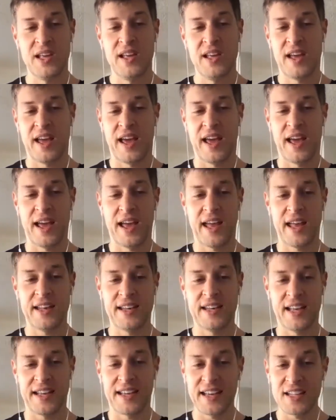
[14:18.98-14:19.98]

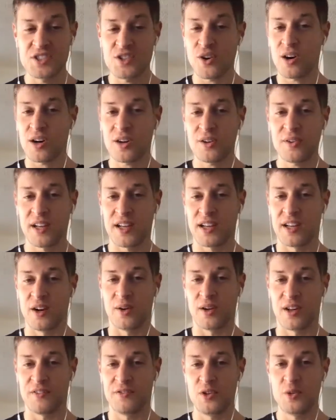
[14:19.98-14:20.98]
and it gets your heart rate
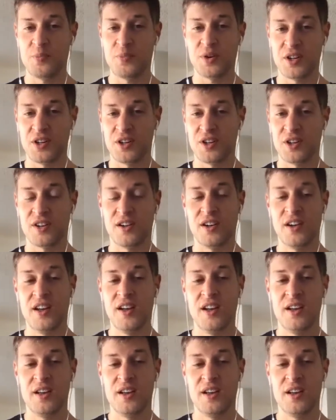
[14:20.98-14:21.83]
going if you put your